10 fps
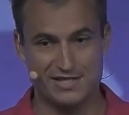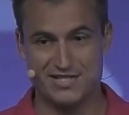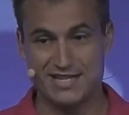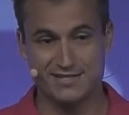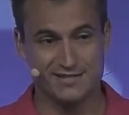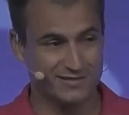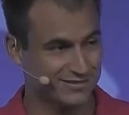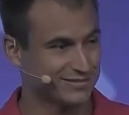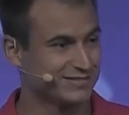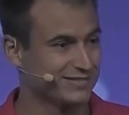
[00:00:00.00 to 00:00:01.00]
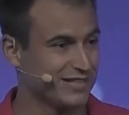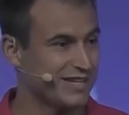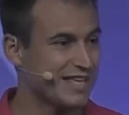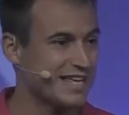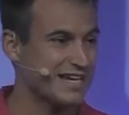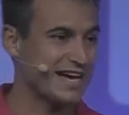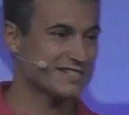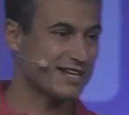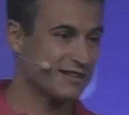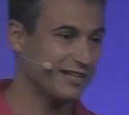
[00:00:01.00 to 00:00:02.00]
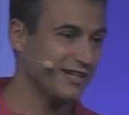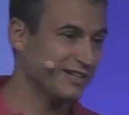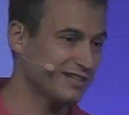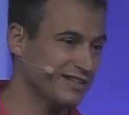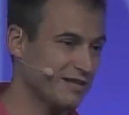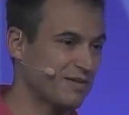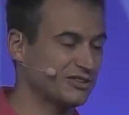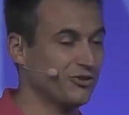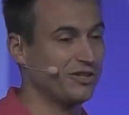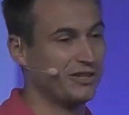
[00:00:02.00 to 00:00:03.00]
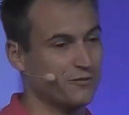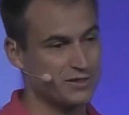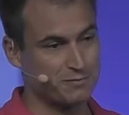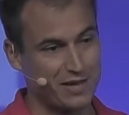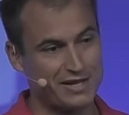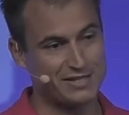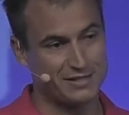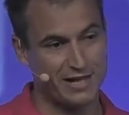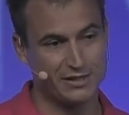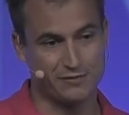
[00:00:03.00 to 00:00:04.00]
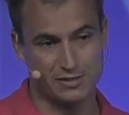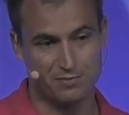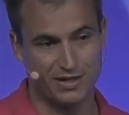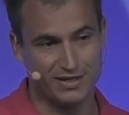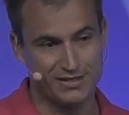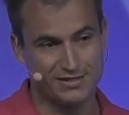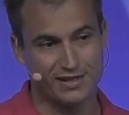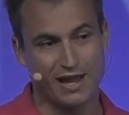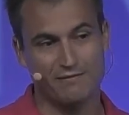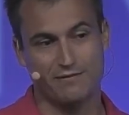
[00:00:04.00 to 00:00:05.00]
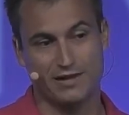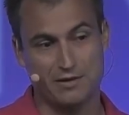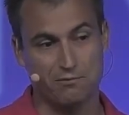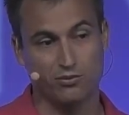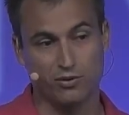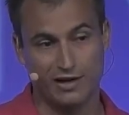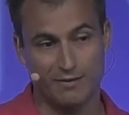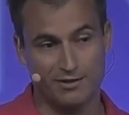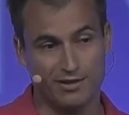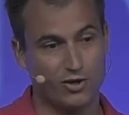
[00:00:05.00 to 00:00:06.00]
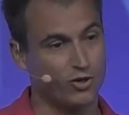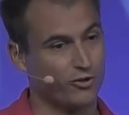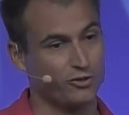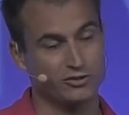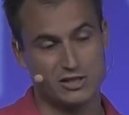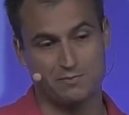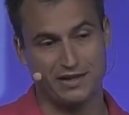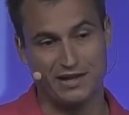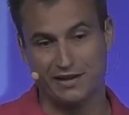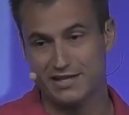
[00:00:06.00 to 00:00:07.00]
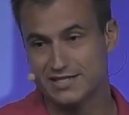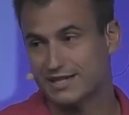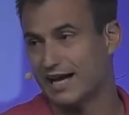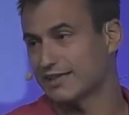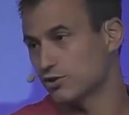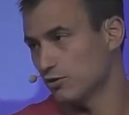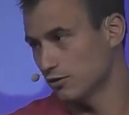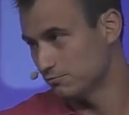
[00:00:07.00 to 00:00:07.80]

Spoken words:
yes. And sadly, the majority of Spanish native speakers have a very poor level or don't speak English at all.